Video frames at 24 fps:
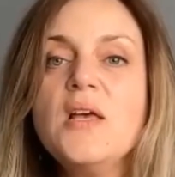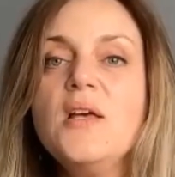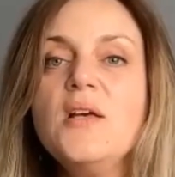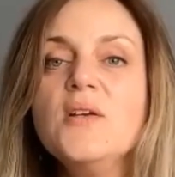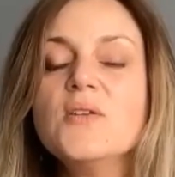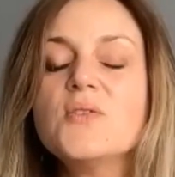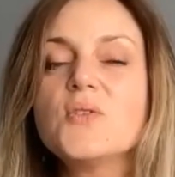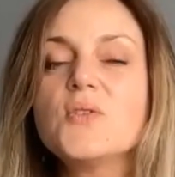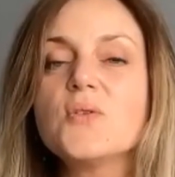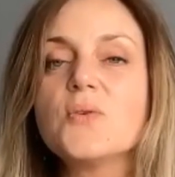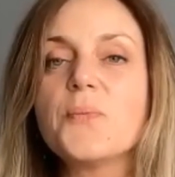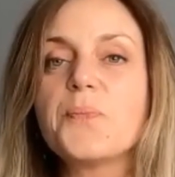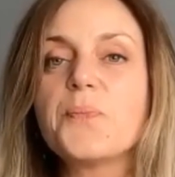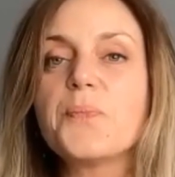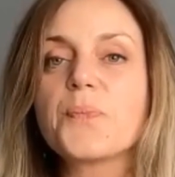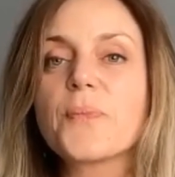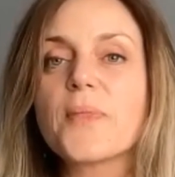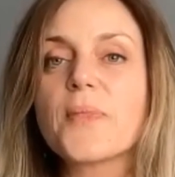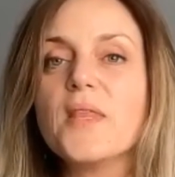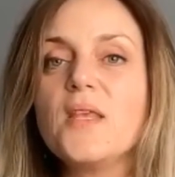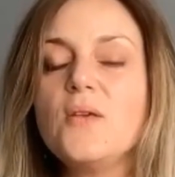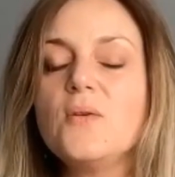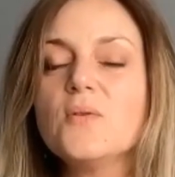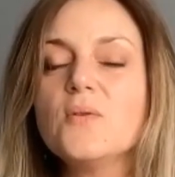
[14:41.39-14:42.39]
So
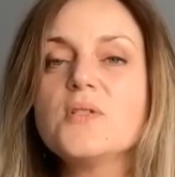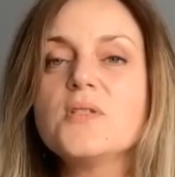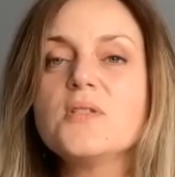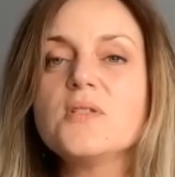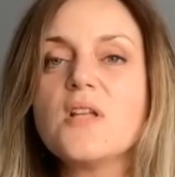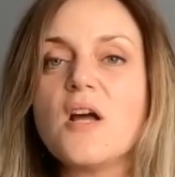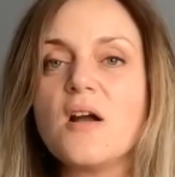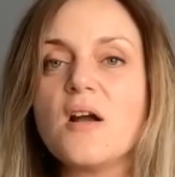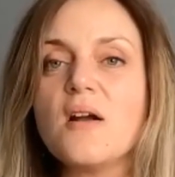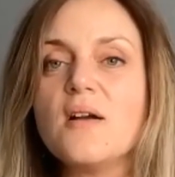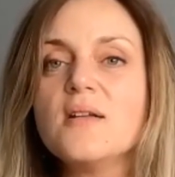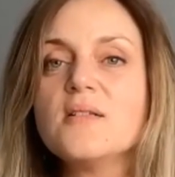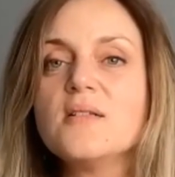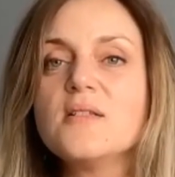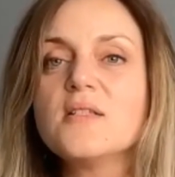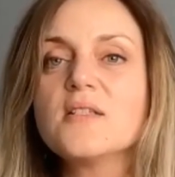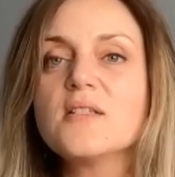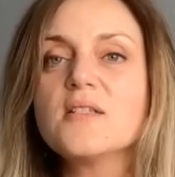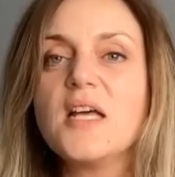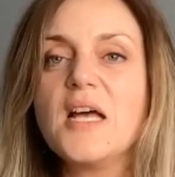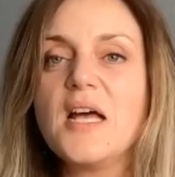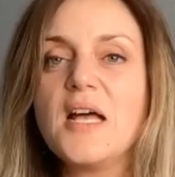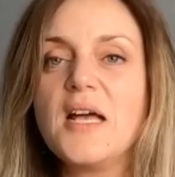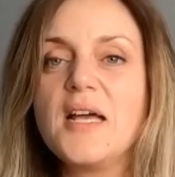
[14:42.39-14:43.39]
you start
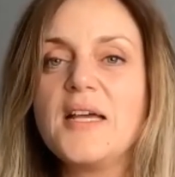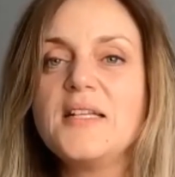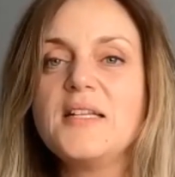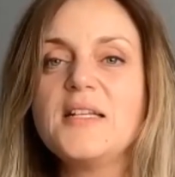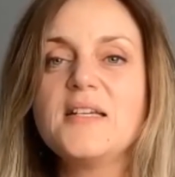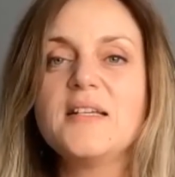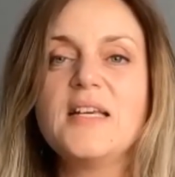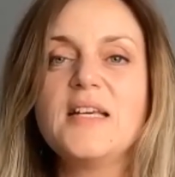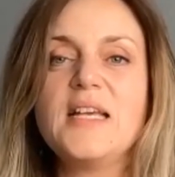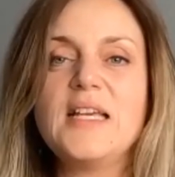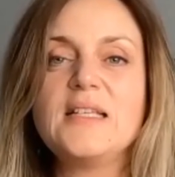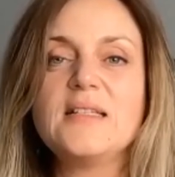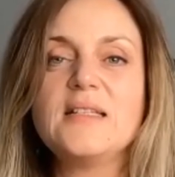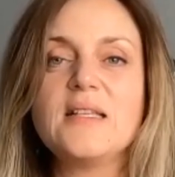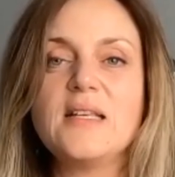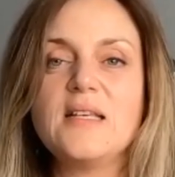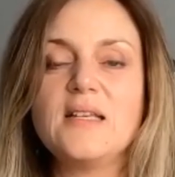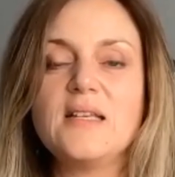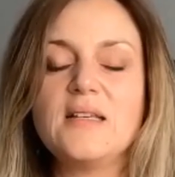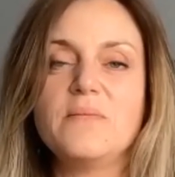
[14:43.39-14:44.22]
kind of